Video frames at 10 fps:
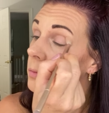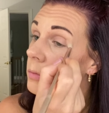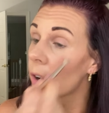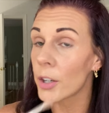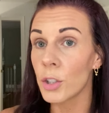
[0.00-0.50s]

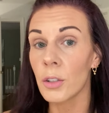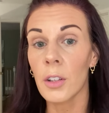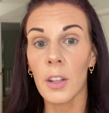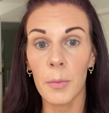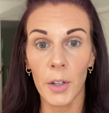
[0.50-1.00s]
rush you to
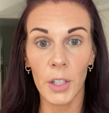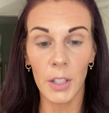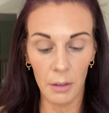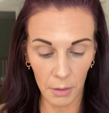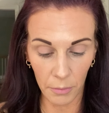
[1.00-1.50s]
the
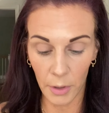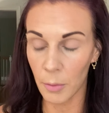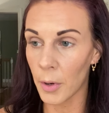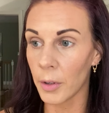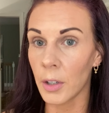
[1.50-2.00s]
emergency room for your
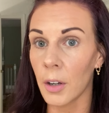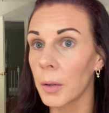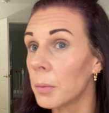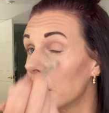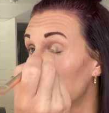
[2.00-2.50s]
broken
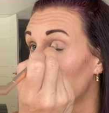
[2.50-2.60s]
arm?